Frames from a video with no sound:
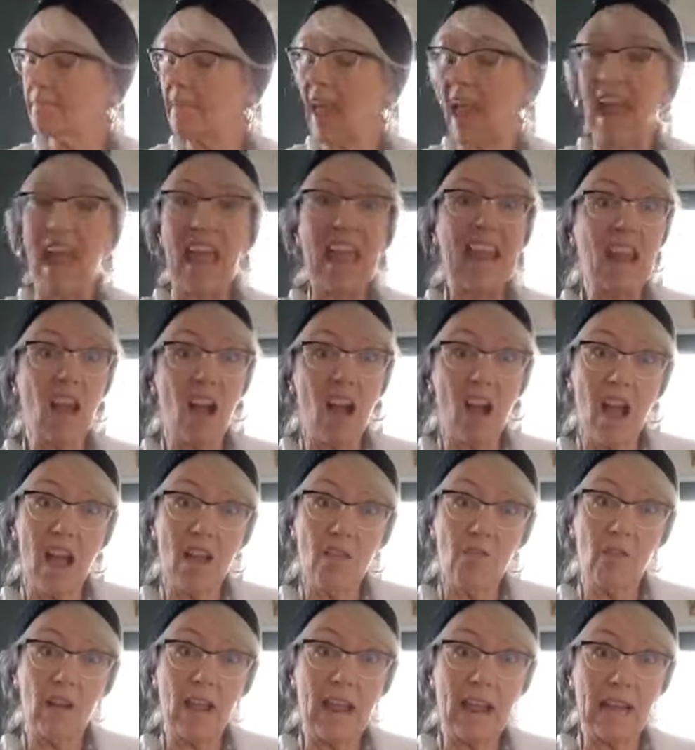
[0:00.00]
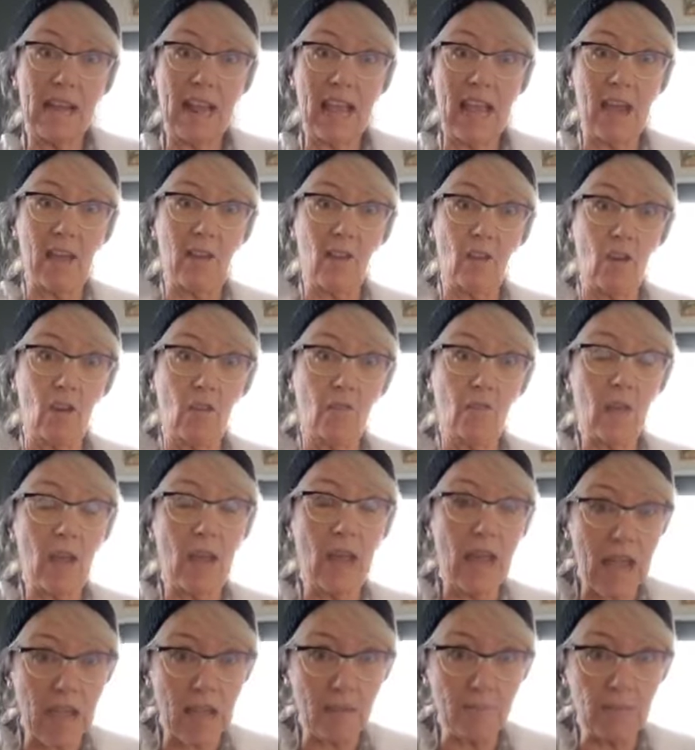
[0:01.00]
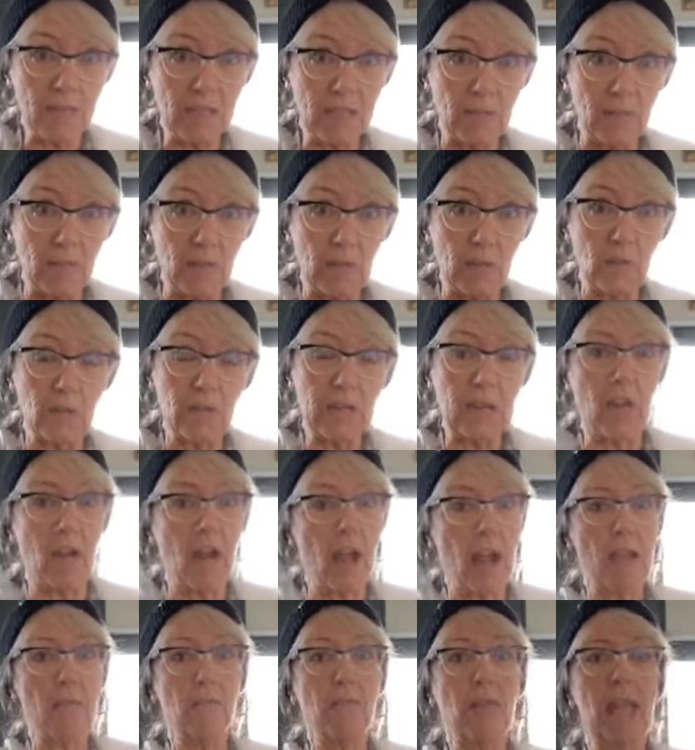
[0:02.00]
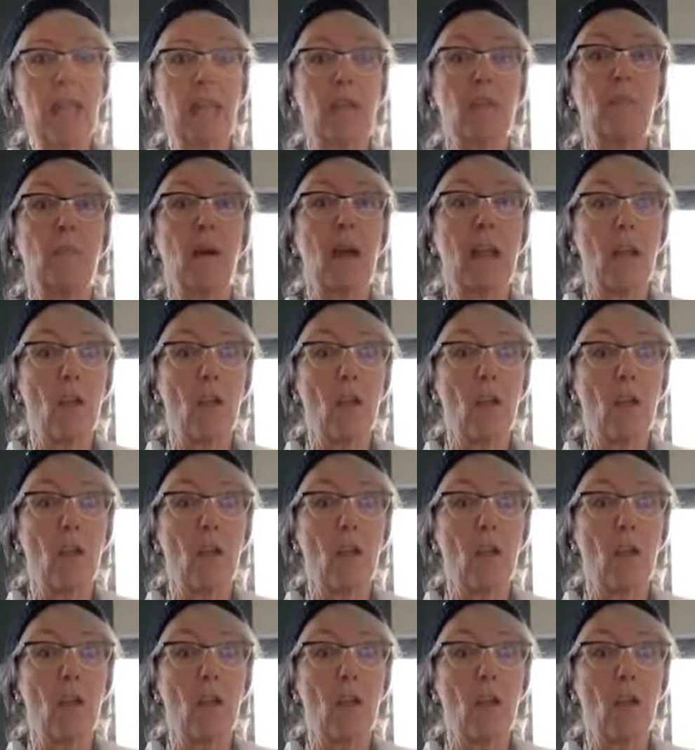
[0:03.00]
and I ran out of almond milk. Now I make my